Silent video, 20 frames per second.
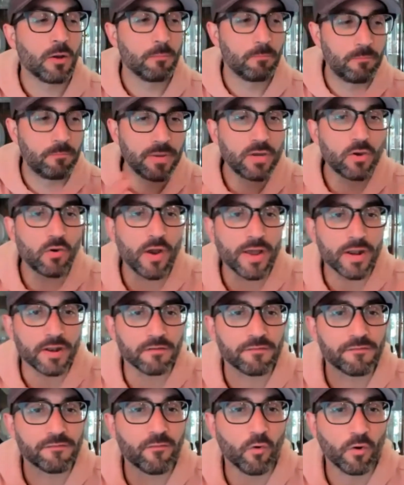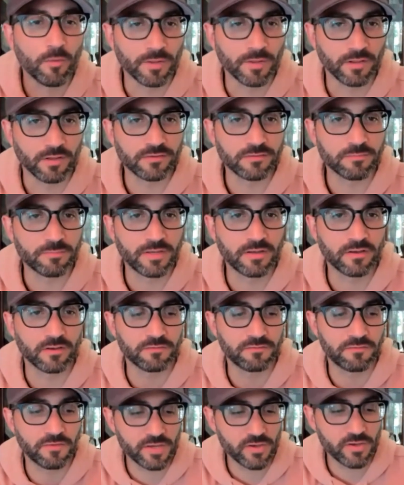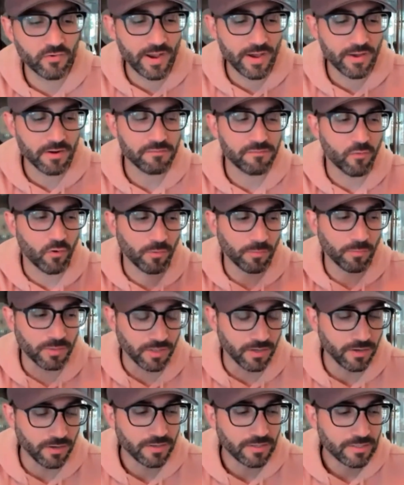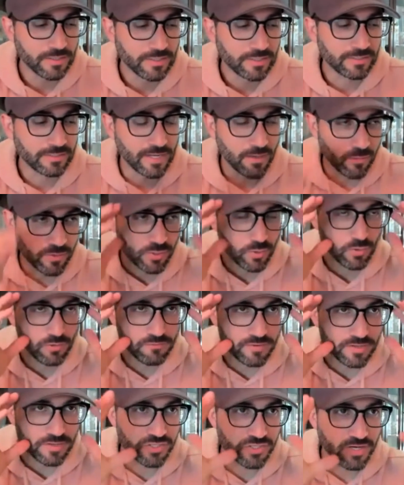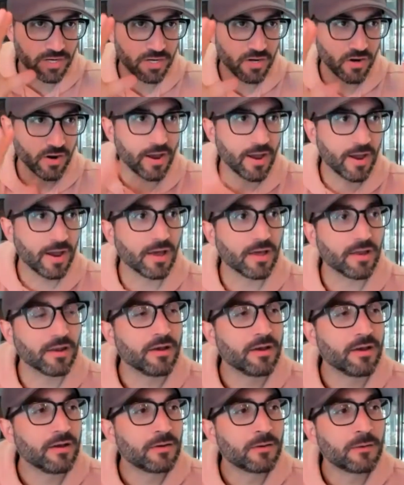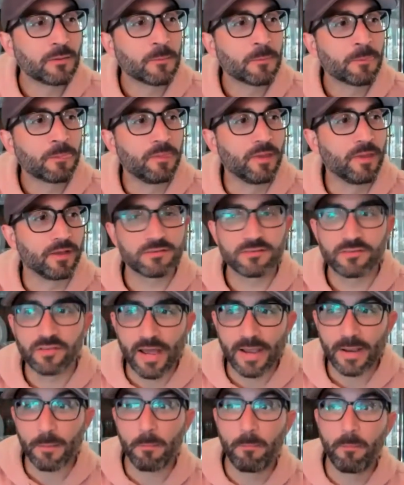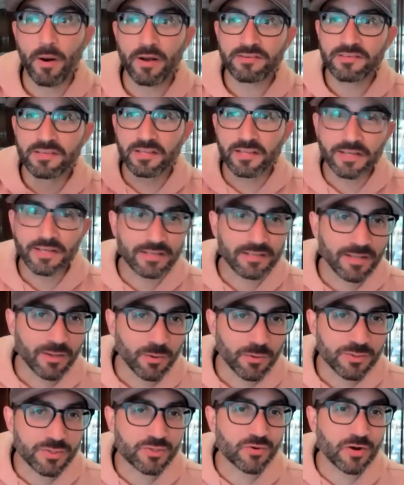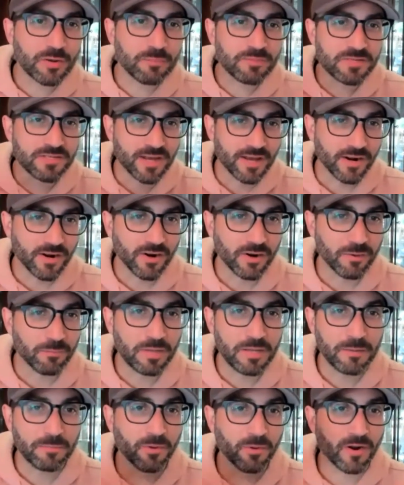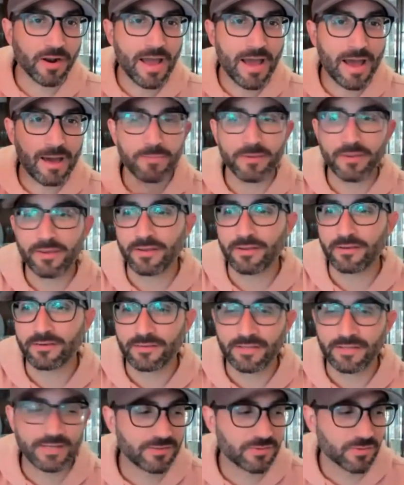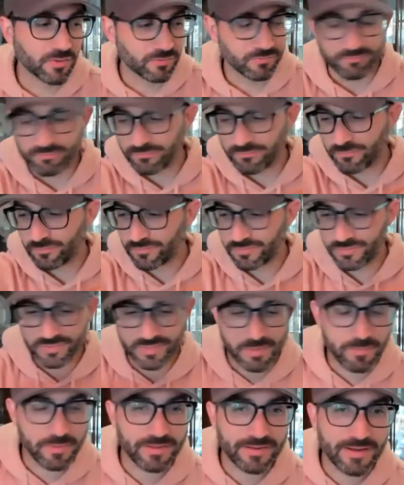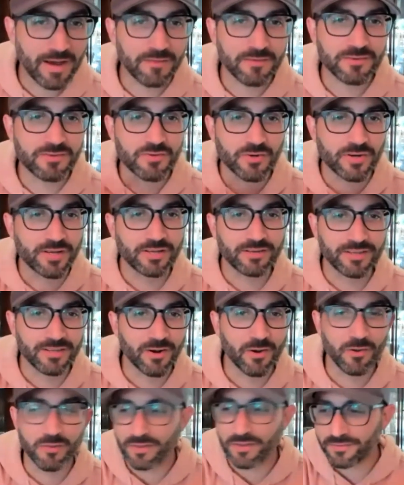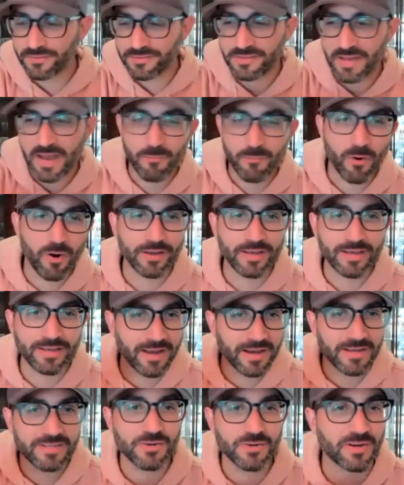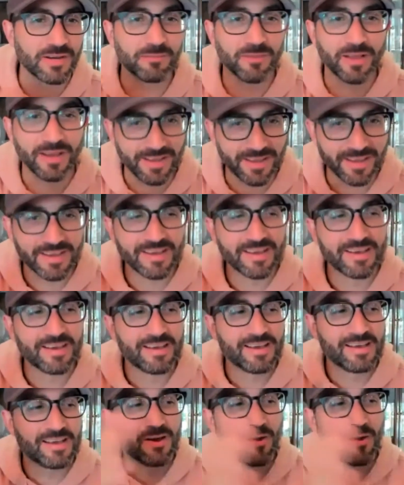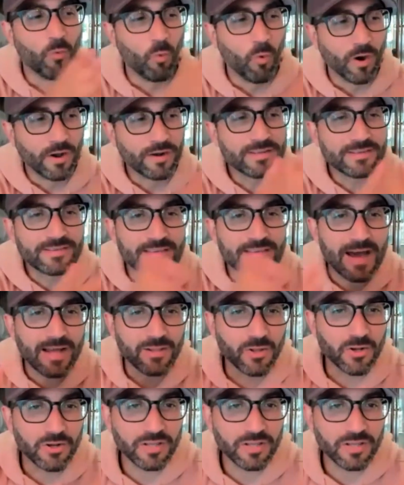be great at formulas, because figuring out a formula, like when you envision in your head this like bustling little strip center and people are happy and kids are skipping down the street, the sidewalk eating ice cream, like what does that look